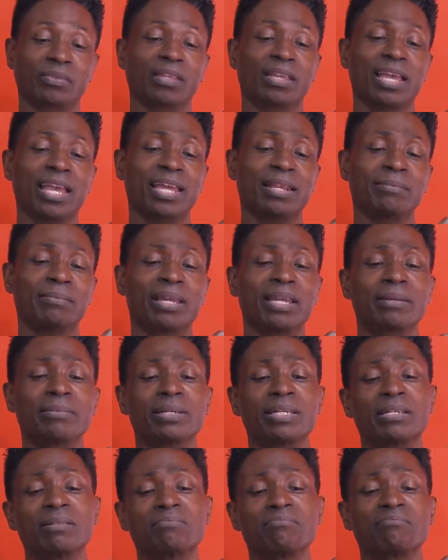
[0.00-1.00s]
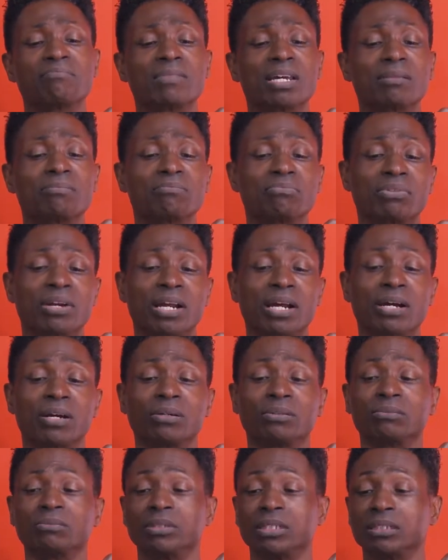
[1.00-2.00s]
And maybe not
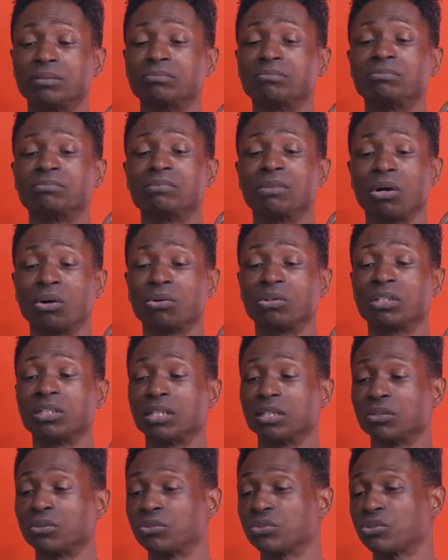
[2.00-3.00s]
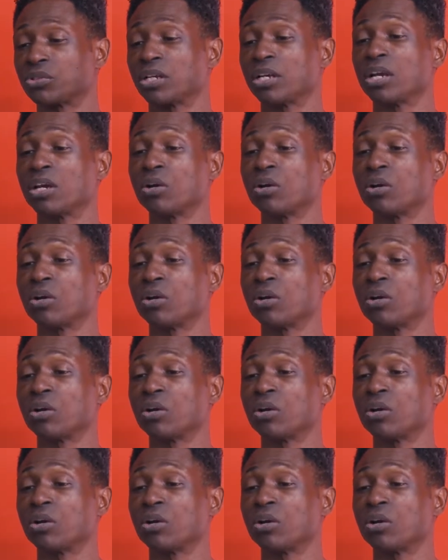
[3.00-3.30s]
brown, but all the others.